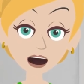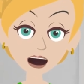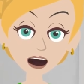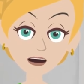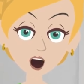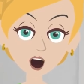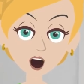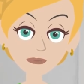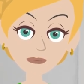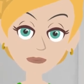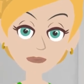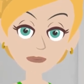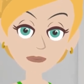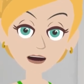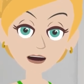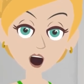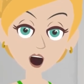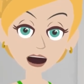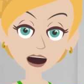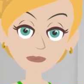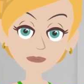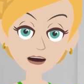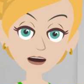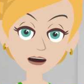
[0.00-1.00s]
and that
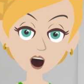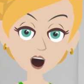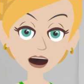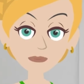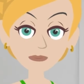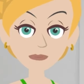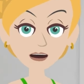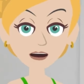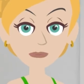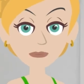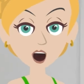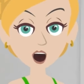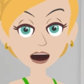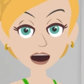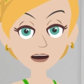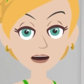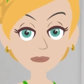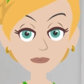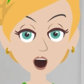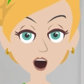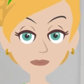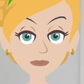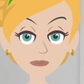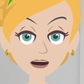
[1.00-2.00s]
well-being
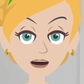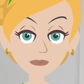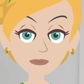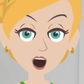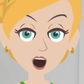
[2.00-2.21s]
abounds.